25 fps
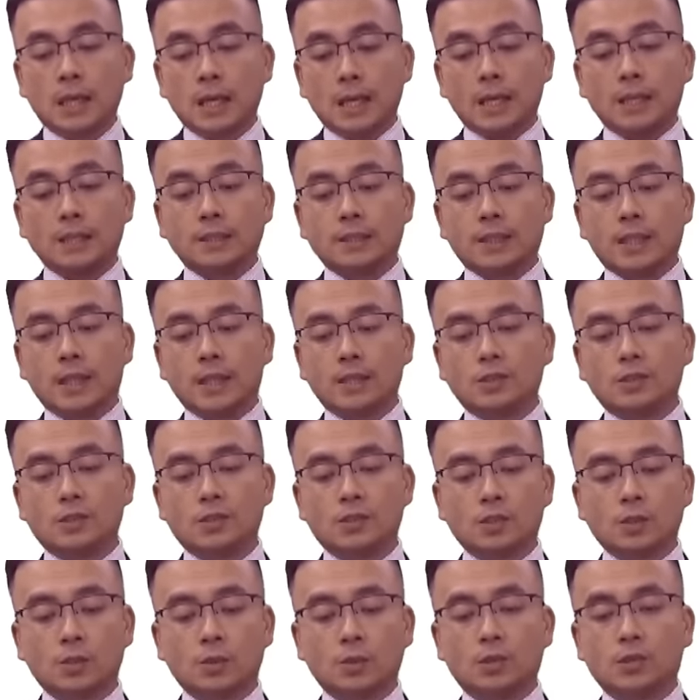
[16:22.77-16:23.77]
And
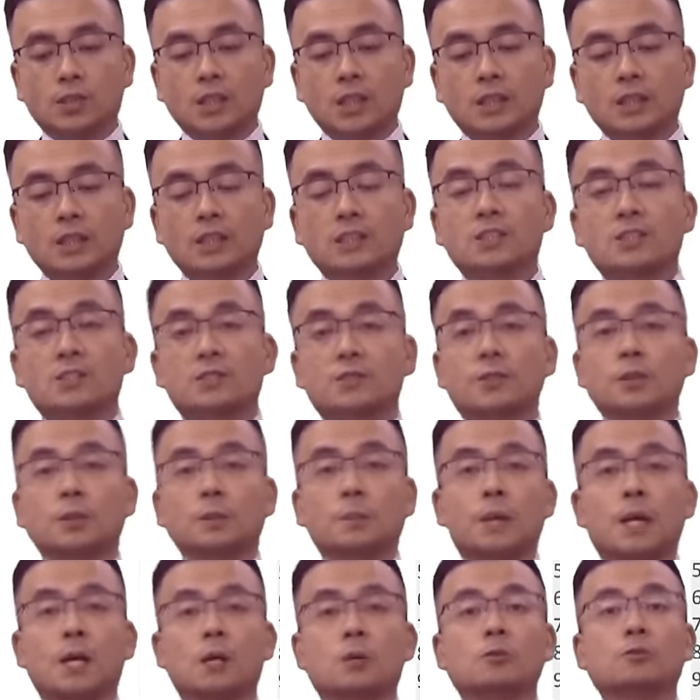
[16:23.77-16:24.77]
yes, you will say this is for
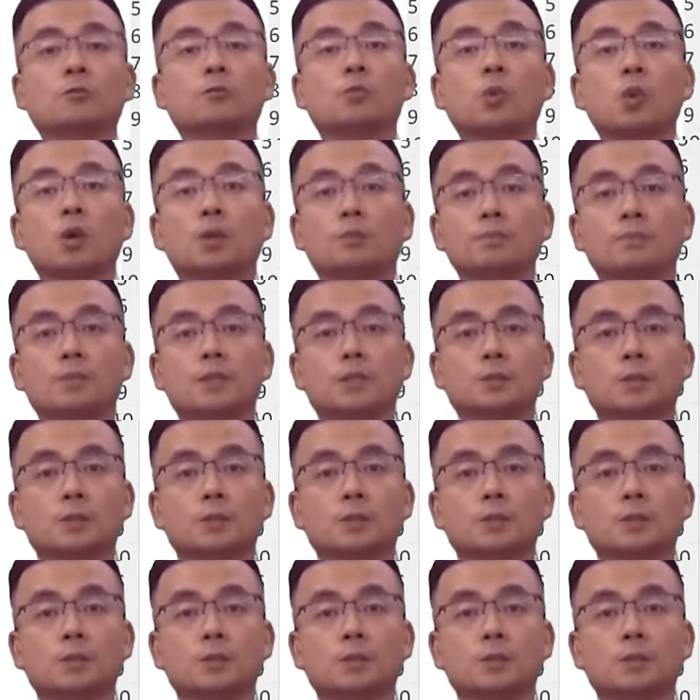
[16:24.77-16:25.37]
the power of 1,